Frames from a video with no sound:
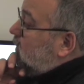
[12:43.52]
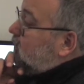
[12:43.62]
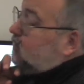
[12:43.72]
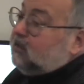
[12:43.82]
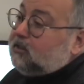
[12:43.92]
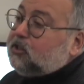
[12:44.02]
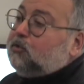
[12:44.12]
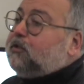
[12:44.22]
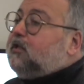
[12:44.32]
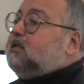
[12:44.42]
it tells you
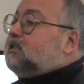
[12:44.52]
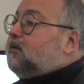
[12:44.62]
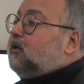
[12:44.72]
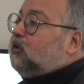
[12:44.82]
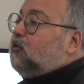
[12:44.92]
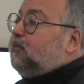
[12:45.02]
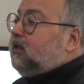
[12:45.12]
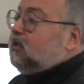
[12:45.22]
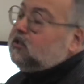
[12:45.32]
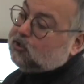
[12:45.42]
things about
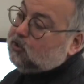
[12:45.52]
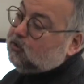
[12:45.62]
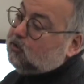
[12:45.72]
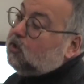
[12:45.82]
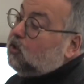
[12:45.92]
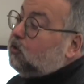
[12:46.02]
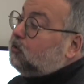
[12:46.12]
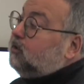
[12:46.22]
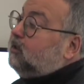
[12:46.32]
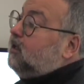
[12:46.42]
competition on
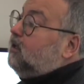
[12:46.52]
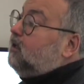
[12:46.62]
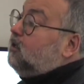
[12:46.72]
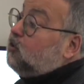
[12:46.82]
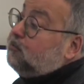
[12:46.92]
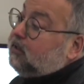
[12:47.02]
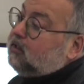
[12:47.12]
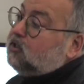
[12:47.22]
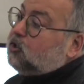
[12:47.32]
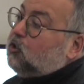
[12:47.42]
retailing,
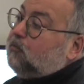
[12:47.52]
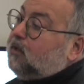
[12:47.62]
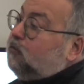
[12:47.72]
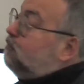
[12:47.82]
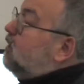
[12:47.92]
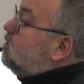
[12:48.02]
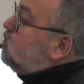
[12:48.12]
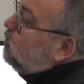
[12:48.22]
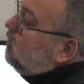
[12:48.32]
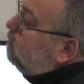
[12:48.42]
competition on
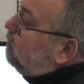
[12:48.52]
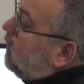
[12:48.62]
manufacturing.